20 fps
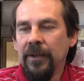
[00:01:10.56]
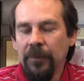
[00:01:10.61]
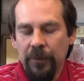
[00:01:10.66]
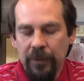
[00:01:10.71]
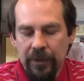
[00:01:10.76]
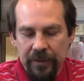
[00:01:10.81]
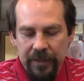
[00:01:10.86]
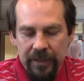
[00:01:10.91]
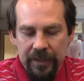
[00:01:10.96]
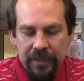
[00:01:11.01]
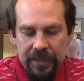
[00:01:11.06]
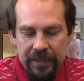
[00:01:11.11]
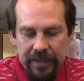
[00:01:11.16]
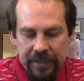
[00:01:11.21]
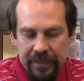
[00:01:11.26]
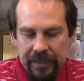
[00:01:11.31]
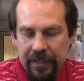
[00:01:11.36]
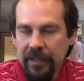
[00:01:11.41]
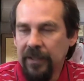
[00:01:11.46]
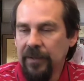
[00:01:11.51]
Well, in this
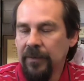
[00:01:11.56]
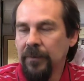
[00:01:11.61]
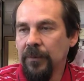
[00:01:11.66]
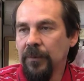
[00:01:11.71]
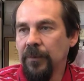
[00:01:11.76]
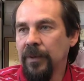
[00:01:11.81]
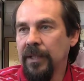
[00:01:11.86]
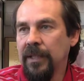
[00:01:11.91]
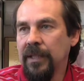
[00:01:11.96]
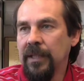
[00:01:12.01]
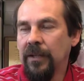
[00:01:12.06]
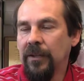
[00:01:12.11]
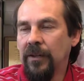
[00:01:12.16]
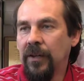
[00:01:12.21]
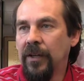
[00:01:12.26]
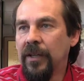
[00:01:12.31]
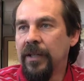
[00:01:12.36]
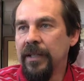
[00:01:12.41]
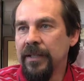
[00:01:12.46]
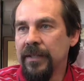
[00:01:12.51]
setting, we
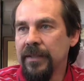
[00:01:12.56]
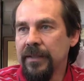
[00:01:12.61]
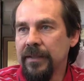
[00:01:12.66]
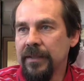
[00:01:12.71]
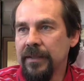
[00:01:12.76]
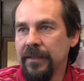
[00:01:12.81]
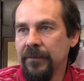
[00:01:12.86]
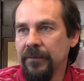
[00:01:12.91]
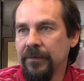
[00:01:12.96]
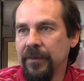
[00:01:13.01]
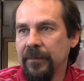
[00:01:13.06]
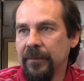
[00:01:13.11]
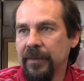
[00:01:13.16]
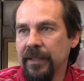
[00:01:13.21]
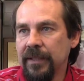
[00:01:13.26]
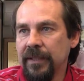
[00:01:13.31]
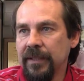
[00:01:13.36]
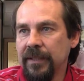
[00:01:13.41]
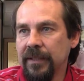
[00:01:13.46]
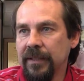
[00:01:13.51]
harness this
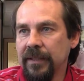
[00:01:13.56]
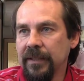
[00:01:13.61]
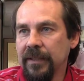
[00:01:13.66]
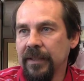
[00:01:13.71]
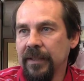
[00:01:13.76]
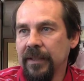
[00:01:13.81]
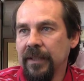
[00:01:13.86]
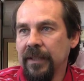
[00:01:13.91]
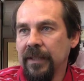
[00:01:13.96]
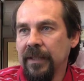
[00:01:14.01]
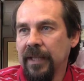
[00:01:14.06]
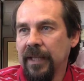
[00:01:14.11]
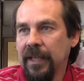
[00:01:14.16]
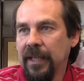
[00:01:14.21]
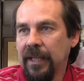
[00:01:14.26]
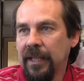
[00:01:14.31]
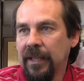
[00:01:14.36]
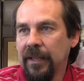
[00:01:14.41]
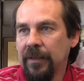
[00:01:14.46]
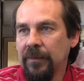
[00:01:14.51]
information
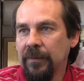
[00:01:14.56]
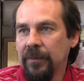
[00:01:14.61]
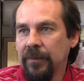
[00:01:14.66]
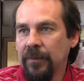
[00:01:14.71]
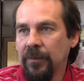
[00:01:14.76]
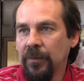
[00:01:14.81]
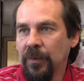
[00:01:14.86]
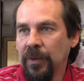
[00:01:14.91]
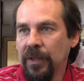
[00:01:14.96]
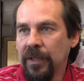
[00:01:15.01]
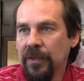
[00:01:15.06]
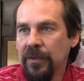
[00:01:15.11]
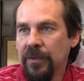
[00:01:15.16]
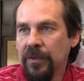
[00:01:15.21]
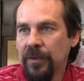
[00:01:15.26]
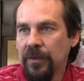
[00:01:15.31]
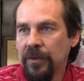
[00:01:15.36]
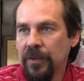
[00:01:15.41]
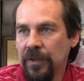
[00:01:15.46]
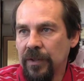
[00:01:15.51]
and we
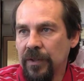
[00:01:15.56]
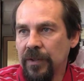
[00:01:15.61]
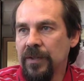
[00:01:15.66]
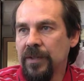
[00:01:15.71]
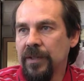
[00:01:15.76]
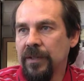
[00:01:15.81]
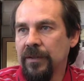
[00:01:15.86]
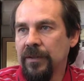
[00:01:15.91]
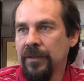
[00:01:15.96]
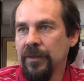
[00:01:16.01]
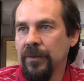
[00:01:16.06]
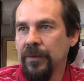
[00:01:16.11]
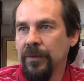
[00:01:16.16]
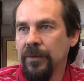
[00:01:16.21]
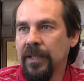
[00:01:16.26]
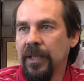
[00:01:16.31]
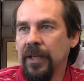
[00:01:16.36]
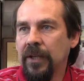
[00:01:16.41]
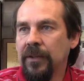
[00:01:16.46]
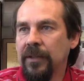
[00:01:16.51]
use it to
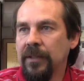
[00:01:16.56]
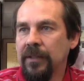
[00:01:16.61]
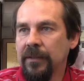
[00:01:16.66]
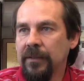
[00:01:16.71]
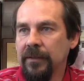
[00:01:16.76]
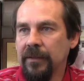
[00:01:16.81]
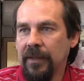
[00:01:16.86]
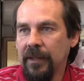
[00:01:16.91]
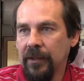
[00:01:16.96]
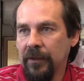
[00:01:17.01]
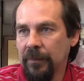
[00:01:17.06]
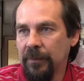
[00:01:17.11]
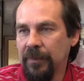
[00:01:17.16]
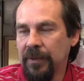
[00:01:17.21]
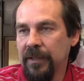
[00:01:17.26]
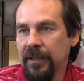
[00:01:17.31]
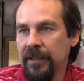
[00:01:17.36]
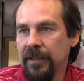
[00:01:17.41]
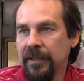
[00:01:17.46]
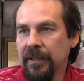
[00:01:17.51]
carry the
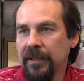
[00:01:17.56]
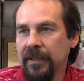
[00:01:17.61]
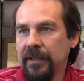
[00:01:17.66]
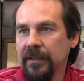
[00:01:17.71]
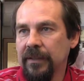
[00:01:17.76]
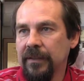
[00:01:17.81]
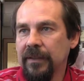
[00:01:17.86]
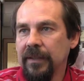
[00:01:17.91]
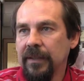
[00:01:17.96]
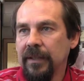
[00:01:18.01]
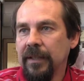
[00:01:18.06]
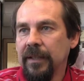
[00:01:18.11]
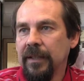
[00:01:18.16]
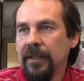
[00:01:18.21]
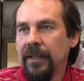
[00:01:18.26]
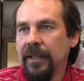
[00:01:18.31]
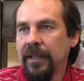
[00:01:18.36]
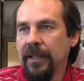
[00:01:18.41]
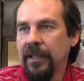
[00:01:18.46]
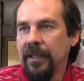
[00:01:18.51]
therapeutic genes.
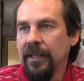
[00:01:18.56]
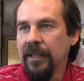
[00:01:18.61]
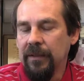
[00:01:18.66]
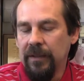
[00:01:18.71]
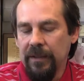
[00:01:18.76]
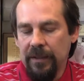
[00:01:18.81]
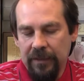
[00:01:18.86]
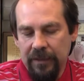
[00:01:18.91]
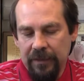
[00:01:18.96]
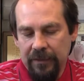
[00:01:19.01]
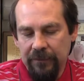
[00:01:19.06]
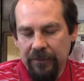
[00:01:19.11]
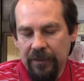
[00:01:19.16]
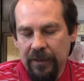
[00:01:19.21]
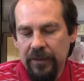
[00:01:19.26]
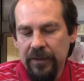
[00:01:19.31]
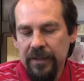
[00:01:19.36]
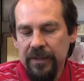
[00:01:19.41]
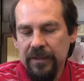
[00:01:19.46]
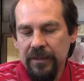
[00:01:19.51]
And the
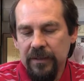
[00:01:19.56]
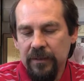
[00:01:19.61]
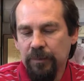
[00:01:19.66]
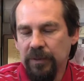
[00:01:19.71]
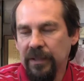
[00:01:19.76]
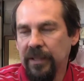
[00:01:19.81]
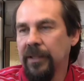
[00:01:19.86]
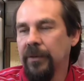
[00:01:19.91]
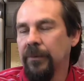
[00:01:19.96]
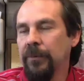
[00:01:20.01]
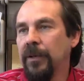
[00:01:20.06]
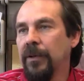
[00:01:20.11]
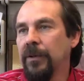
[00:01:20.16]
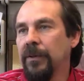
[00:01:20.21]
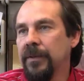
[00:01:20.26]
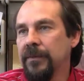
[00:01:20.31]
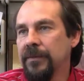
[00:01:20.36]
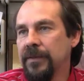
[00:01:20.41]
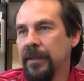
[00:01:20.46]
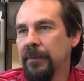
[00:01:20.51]
viruses play a role
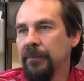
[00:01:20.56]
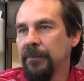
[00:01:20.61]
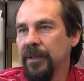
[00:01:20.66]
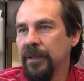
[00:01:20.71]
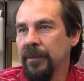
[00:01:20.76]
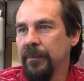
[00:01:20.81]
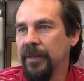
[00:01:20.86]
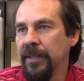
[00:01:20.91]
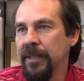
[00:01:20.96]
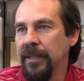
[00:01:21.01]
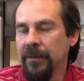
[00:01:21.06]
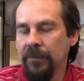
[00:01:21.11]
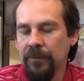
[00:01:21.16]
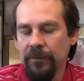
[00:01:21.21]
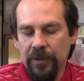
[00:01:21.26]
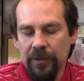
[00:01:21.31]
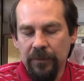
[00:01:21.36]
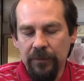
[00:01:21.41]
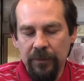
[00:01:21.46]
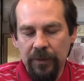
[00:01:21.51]
of simply being
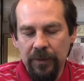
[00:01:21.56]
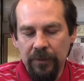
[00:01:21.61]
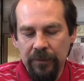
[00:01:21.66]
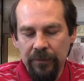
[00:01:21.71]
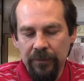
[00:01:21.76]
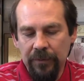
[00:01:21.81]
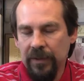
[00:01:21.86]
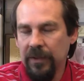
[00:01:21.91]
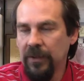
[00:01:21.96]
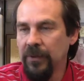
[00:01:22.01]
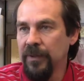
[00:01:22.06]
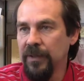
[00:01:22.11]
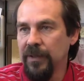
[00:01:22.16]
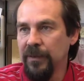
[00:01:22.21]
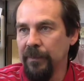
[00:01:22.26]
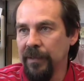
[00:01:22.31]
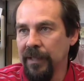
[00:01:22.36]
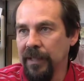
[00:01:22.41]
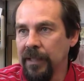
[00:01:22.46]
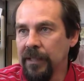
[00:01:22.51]
what we refer to as
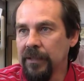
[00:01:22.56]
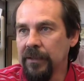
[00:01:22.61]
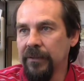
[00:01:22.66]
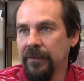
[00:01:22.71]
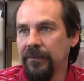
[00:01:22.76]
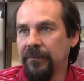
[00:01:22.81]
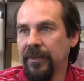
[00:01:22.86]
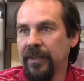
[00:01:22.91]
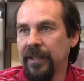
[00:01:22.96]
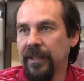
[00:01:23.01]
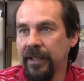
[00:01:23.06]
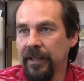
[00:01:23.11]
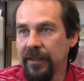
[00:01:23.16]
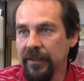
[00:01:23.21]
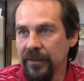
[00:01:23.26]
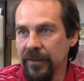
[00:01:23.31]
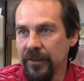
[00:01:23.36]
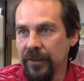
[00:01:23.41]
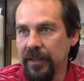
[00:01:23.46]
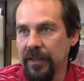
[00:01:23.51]
molecular
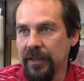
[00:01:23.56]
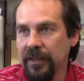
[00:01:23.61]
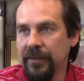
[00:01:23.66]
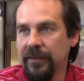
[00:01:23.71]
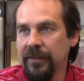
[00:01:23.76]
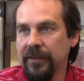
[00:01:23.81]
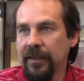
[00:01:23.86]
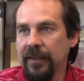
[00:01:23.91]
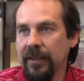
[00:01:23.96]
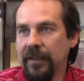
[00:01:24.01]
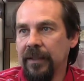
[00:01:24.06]
FedEx trucks.